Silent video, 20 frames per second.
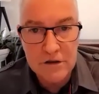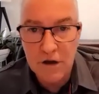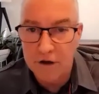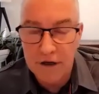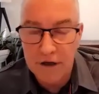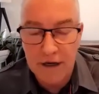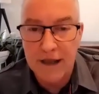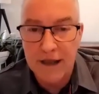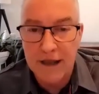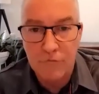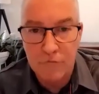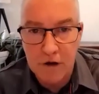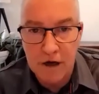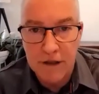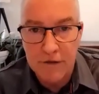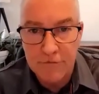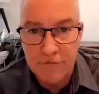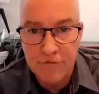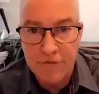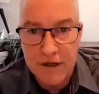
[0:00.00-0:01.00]
so to get
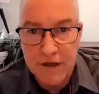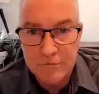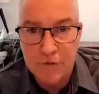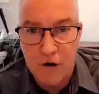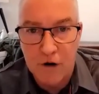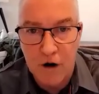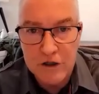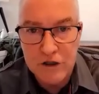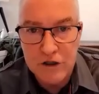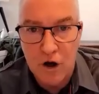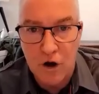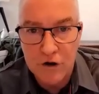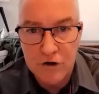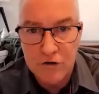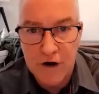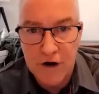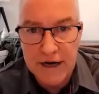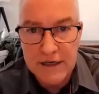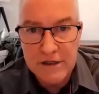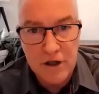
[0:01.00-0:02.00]
really fixed price
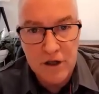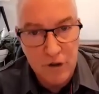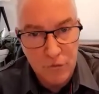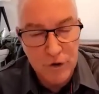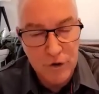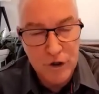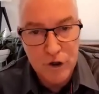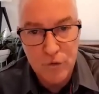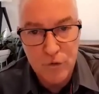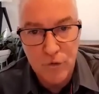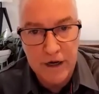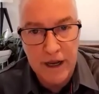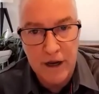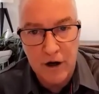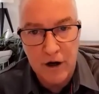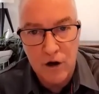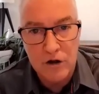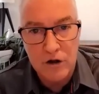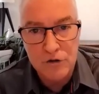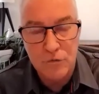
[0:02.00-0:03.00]
contracts so that we knew what our
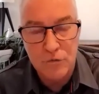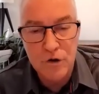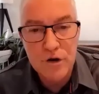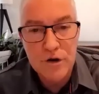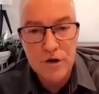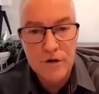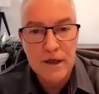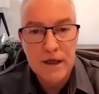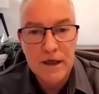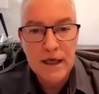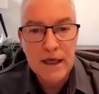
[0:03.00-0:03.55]
costs were.